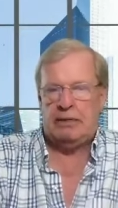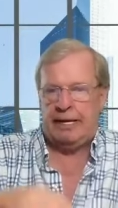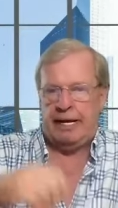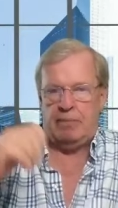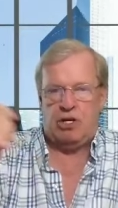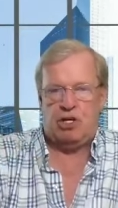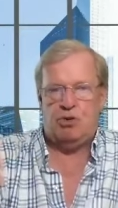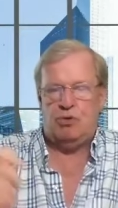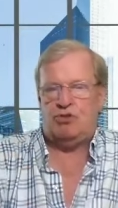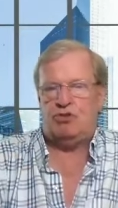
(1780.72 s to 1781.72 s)
getting
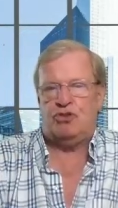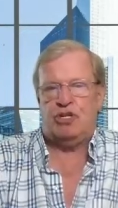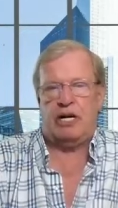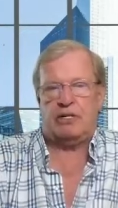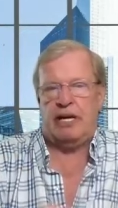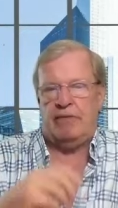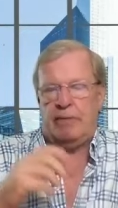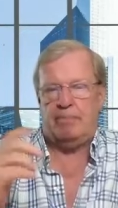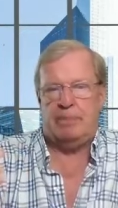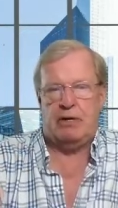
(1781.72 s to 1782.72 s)
huge checks,
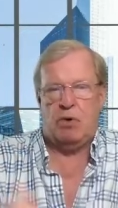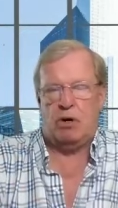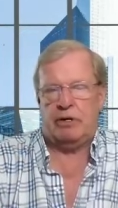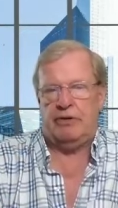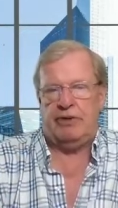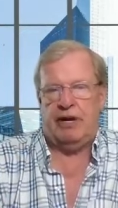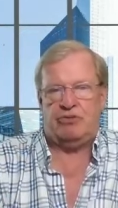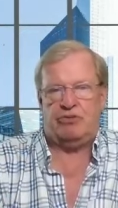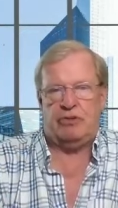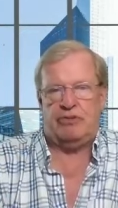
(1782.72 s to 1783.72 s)
having big
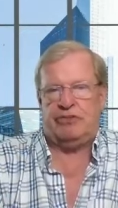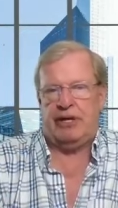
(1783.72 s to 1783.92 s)
organizations,